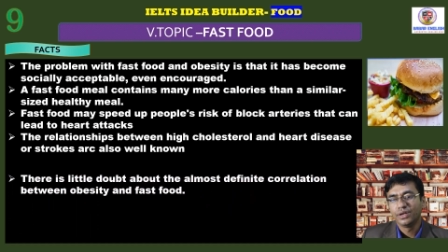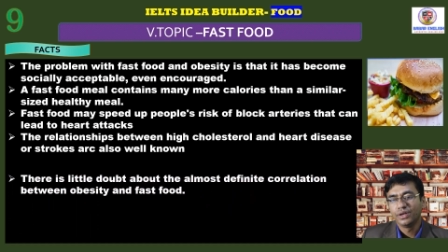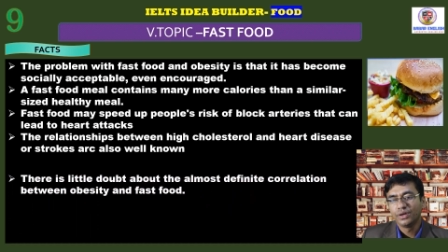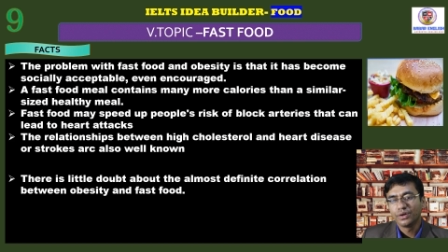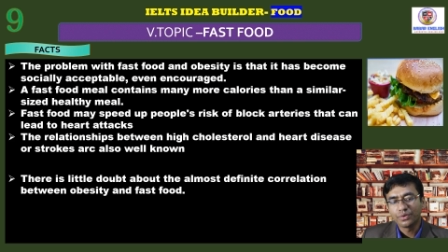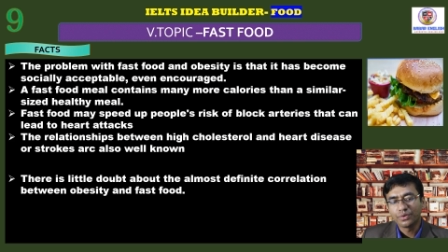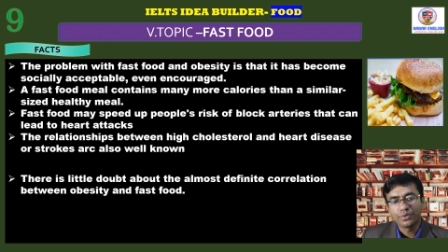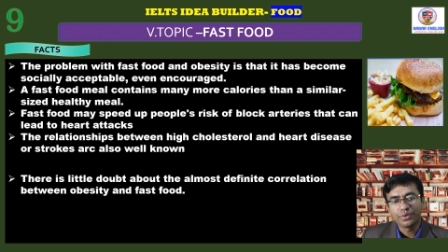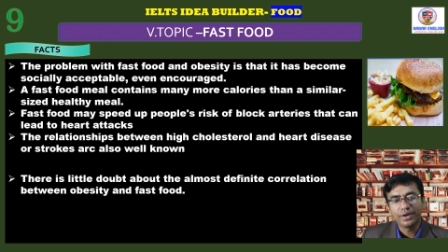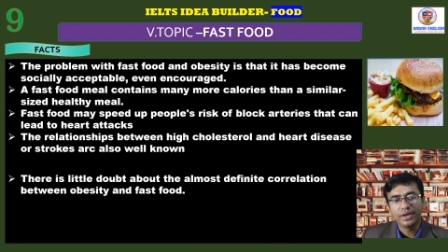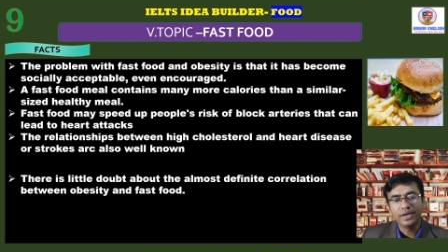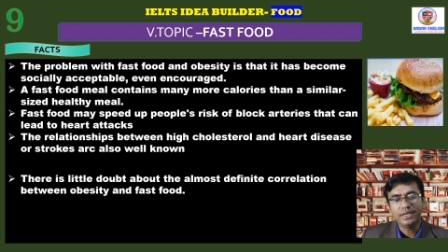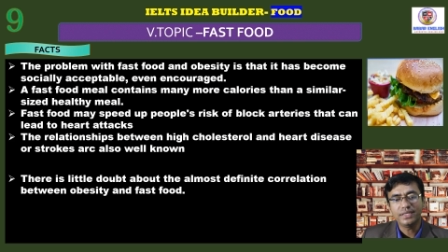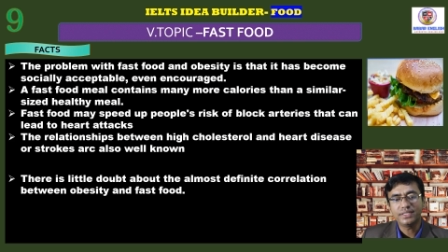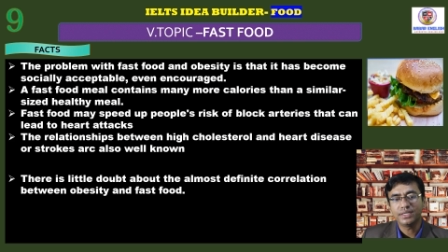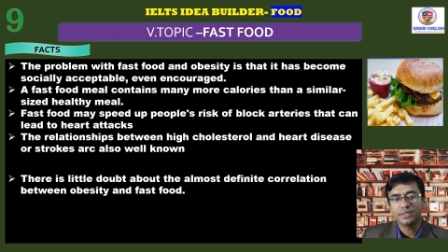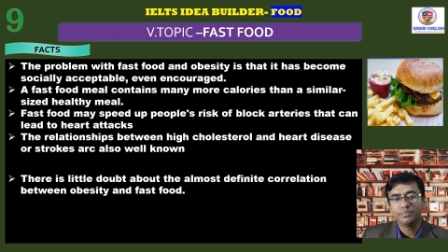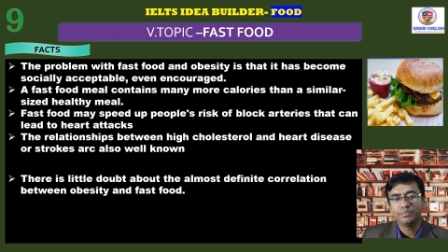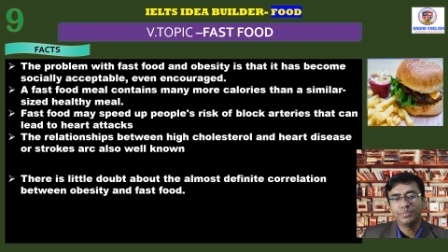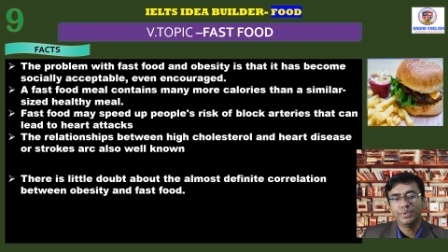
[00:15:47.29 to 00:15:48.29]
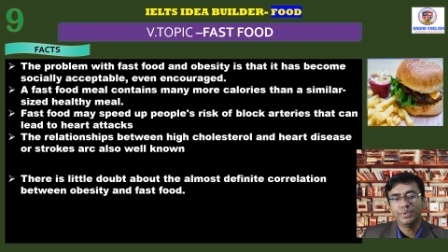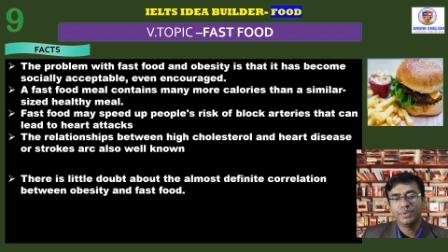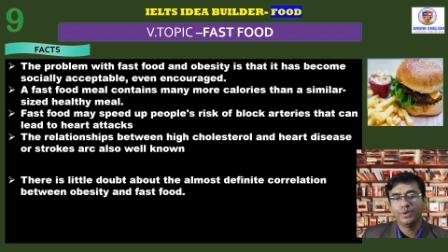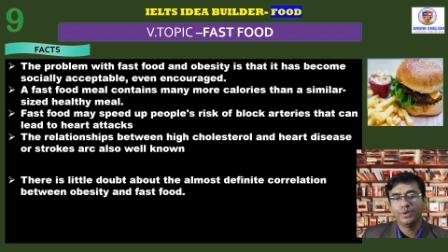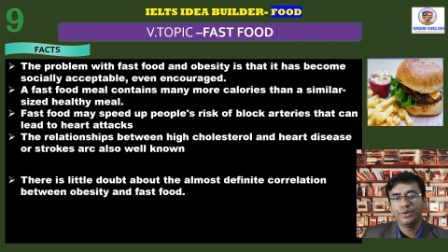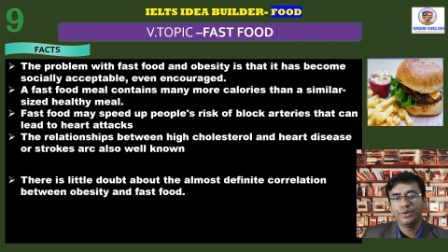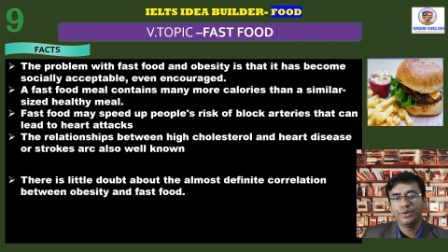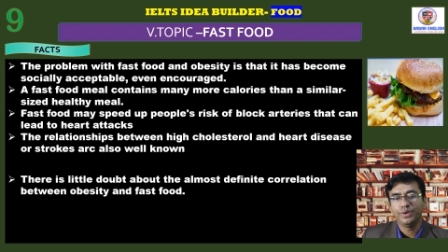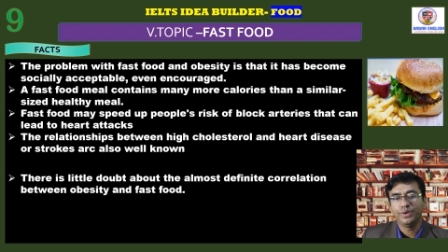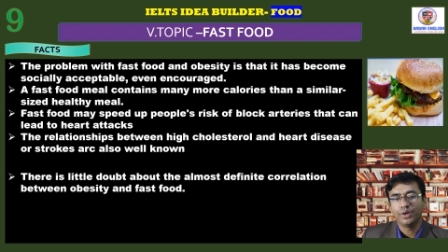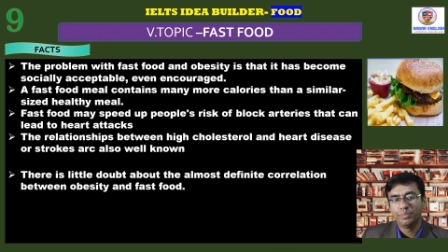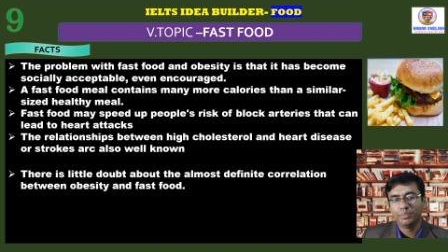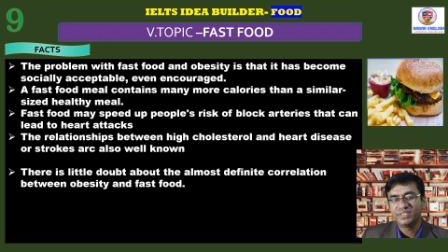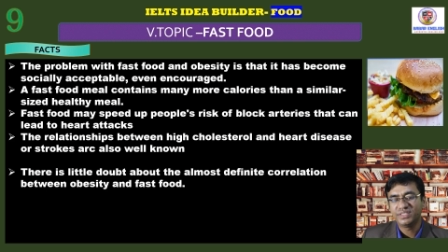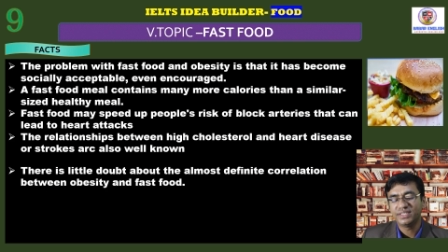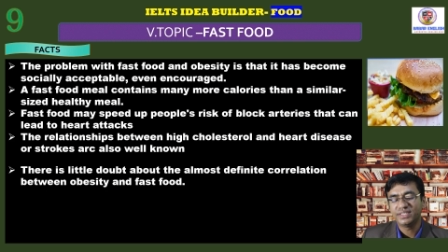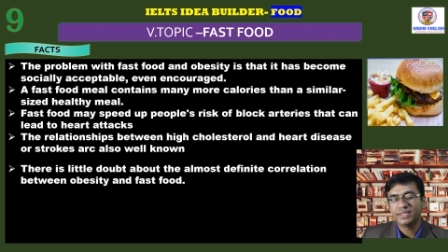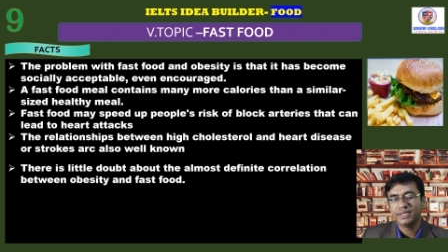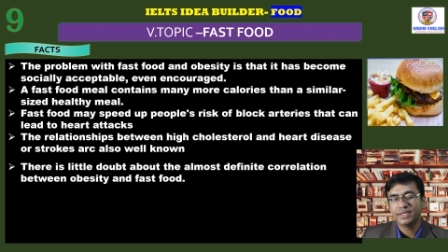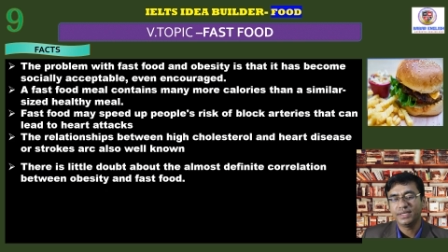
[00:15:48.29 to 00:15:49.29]
correlation between
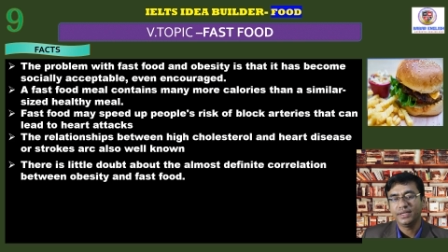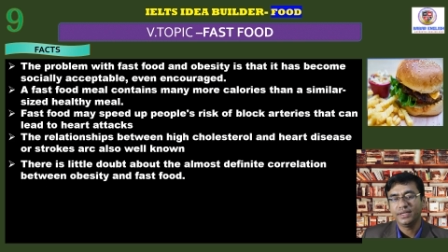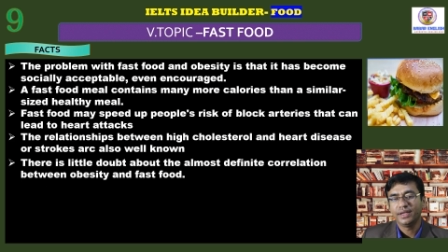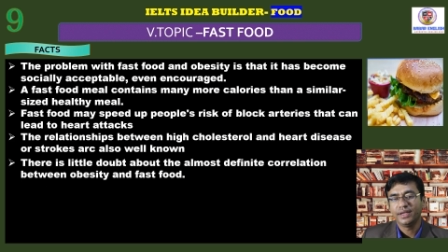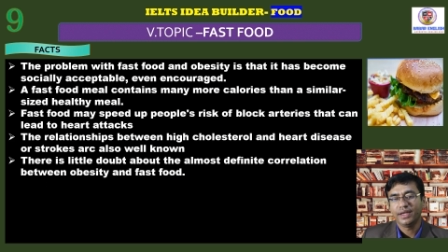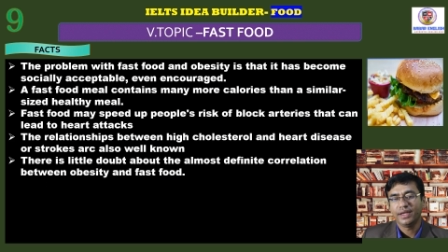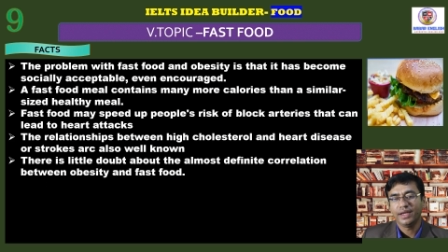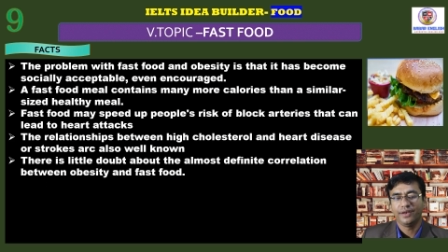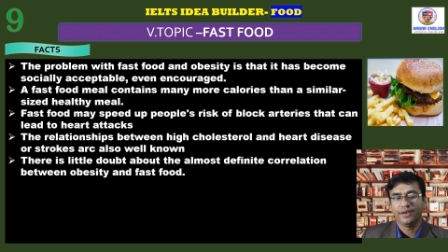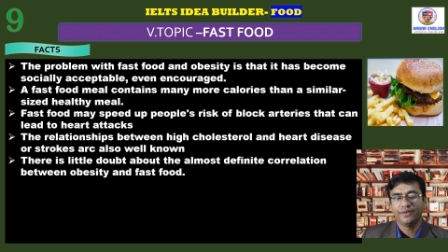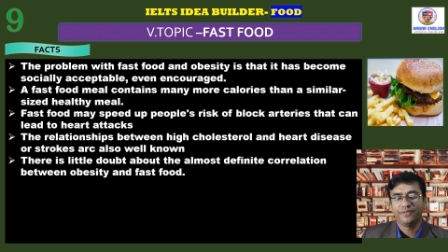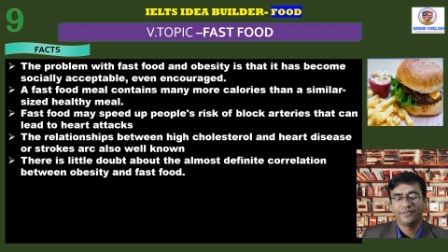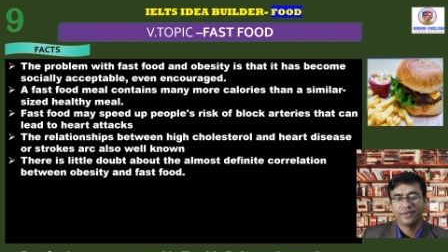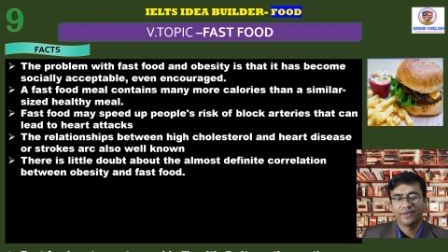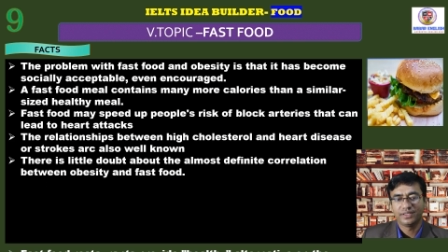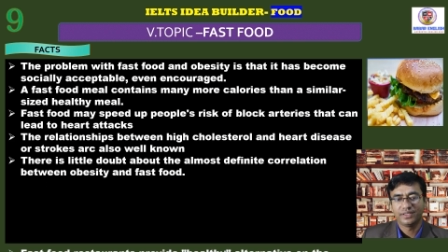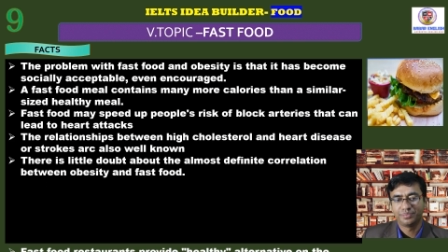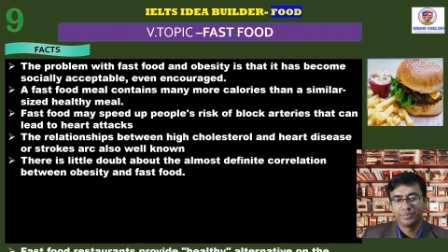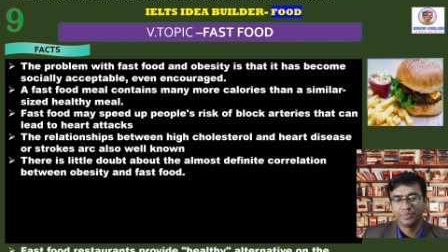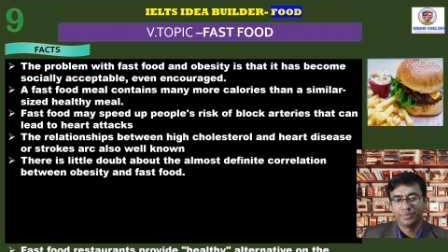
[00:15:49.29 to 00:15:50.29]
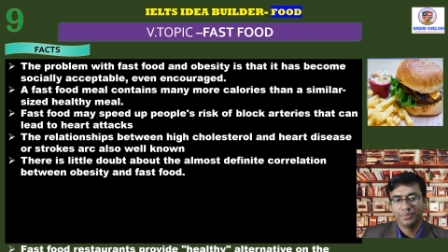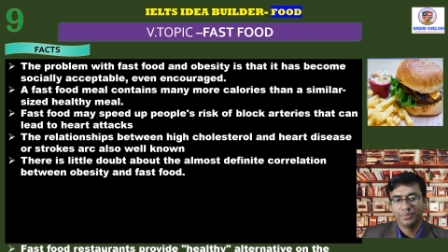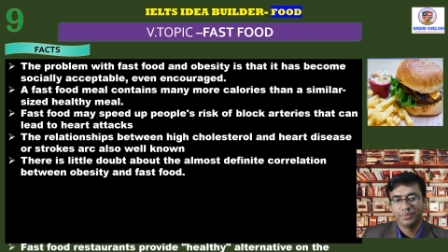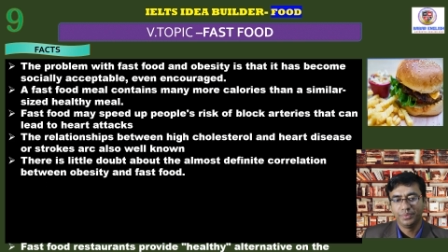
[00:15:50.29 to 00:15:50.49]
obesity and fast food.